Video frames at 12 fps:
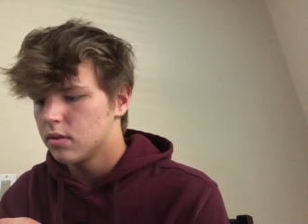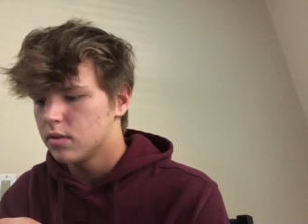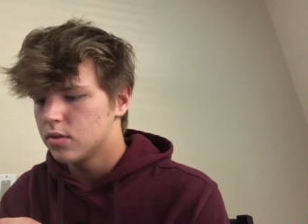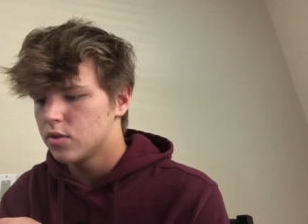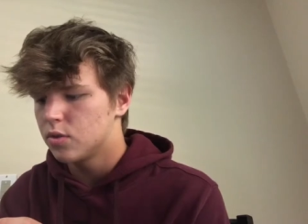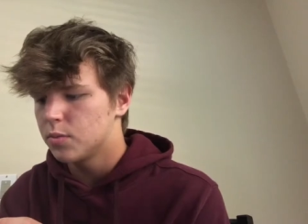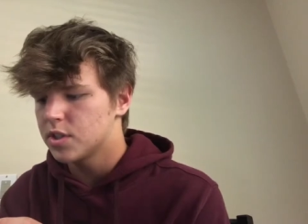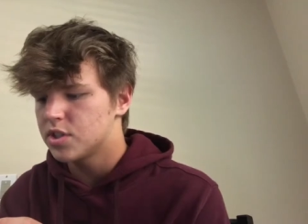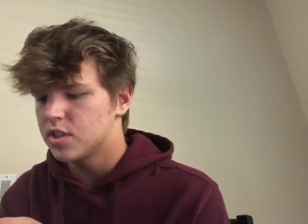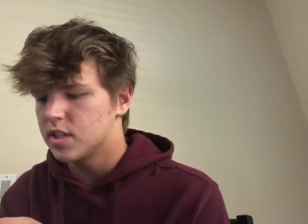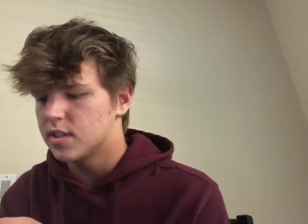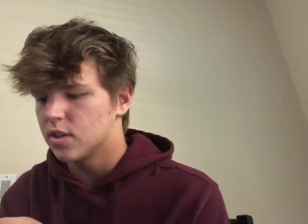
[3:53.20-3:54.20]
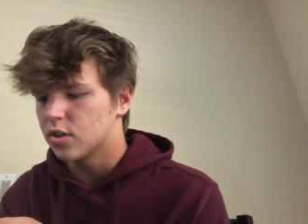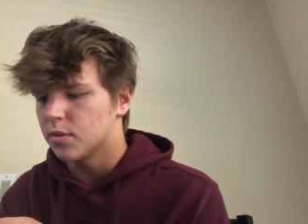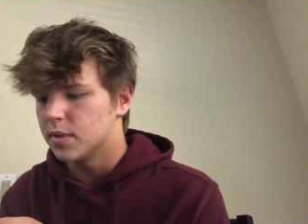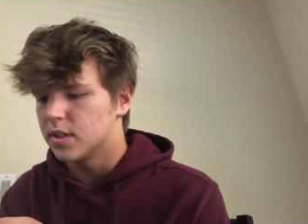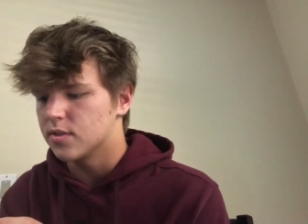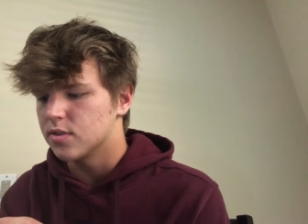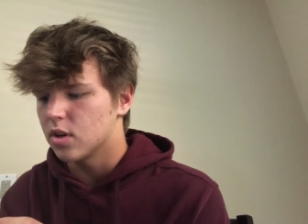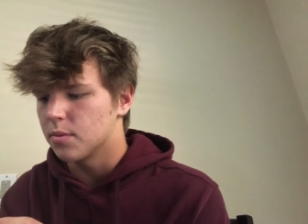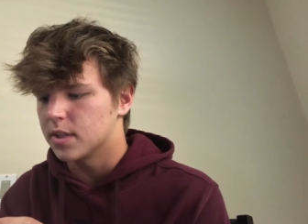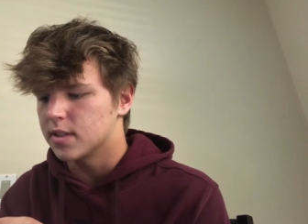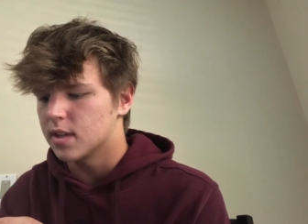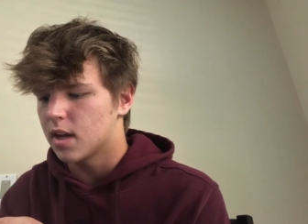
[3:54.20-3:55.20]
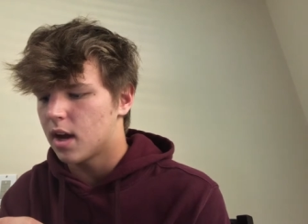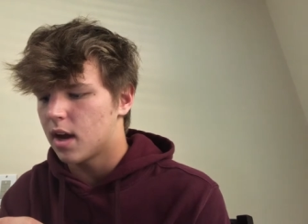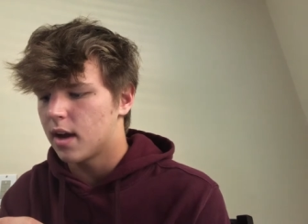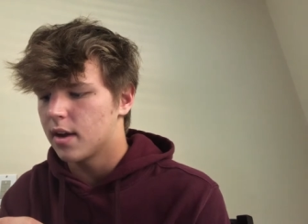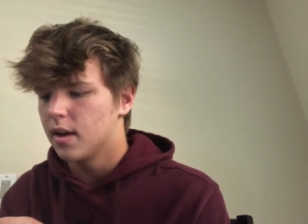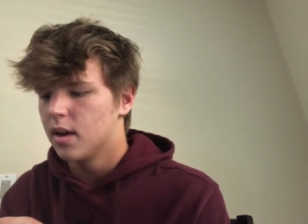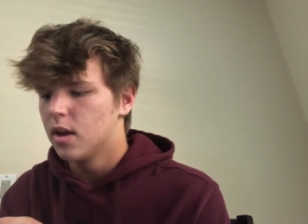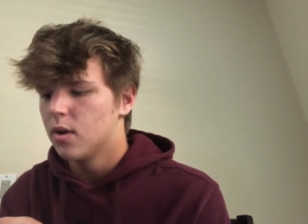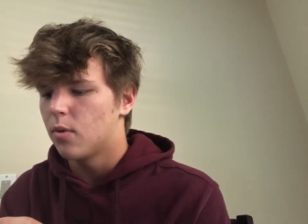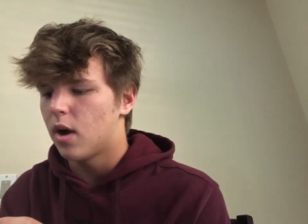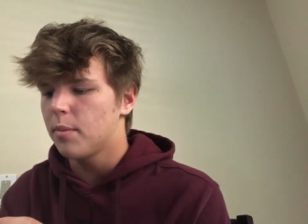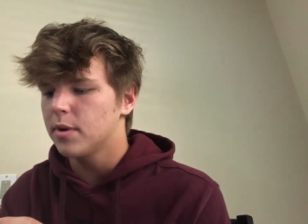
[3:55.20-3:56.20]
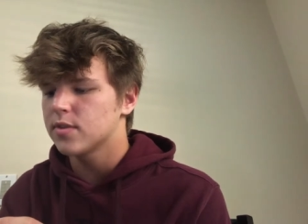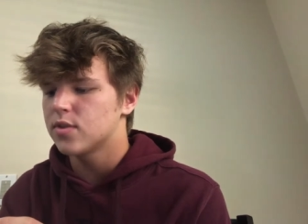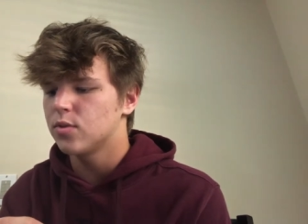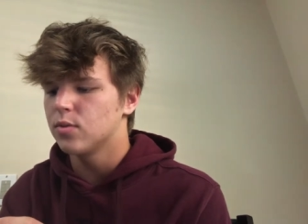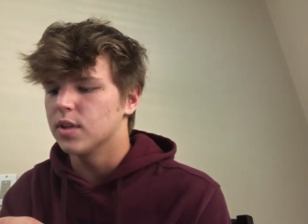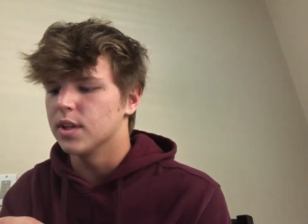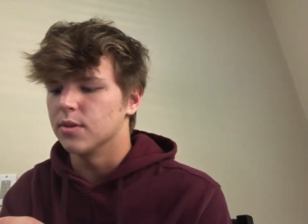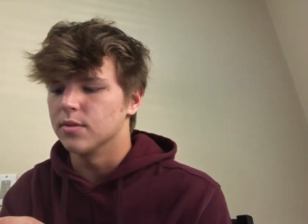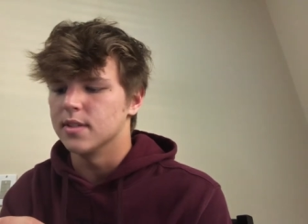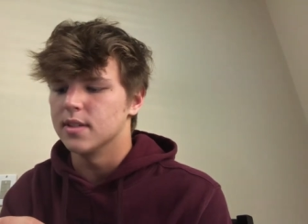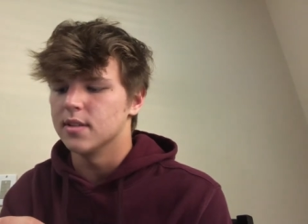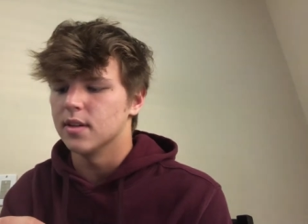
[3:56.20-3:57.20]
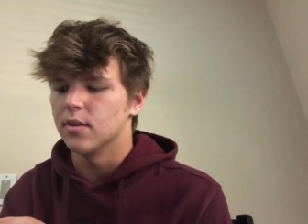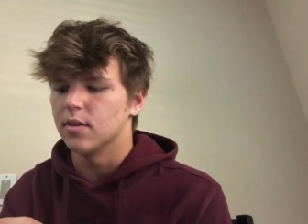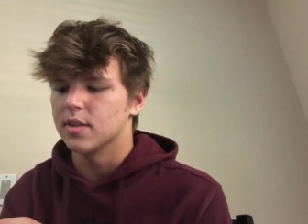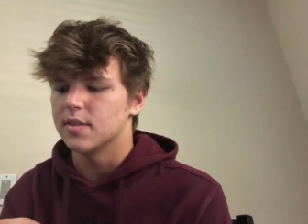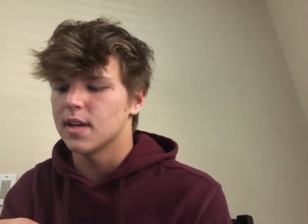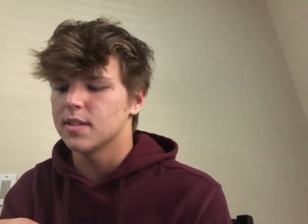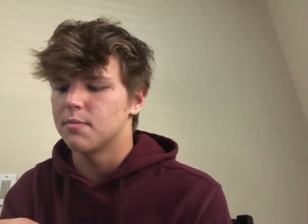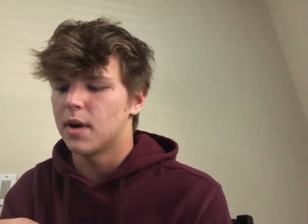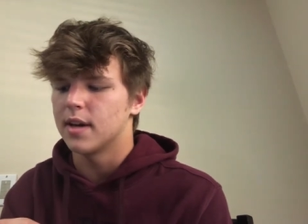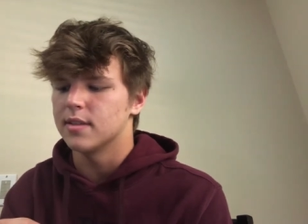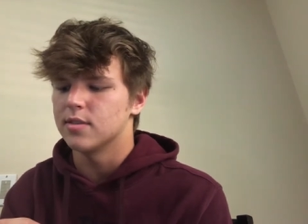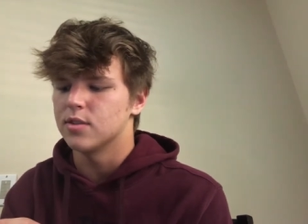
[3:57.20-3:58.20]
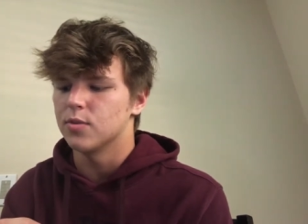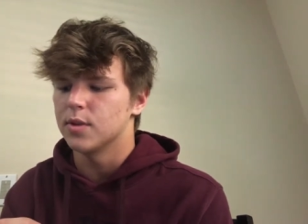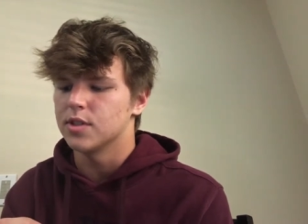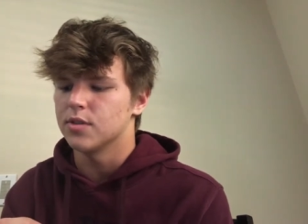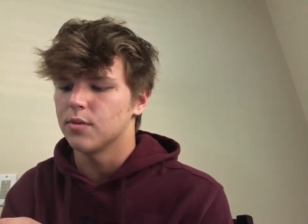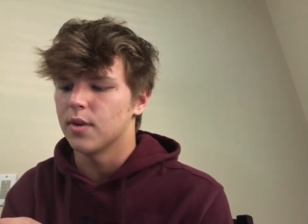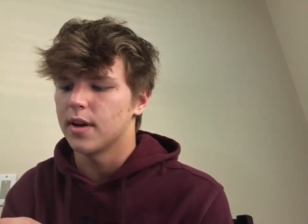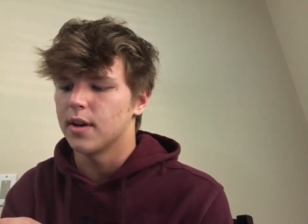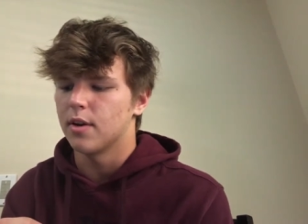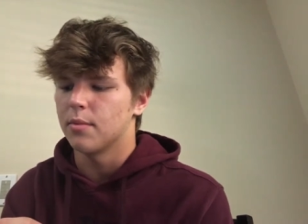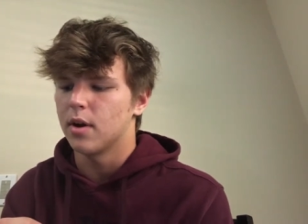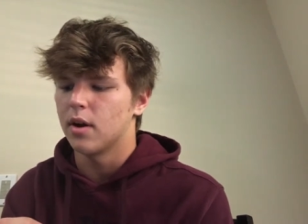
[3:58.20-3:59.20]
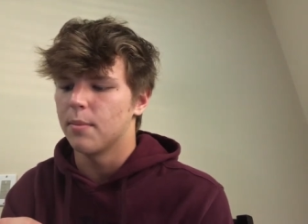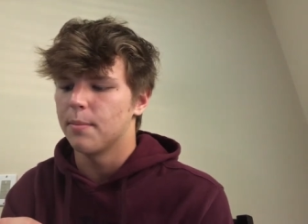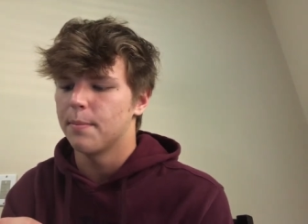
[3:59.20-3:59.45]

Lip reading: Too much detail can be disturbing to the eye. Well, how about too little detail? Because that's my situation right now, Bob.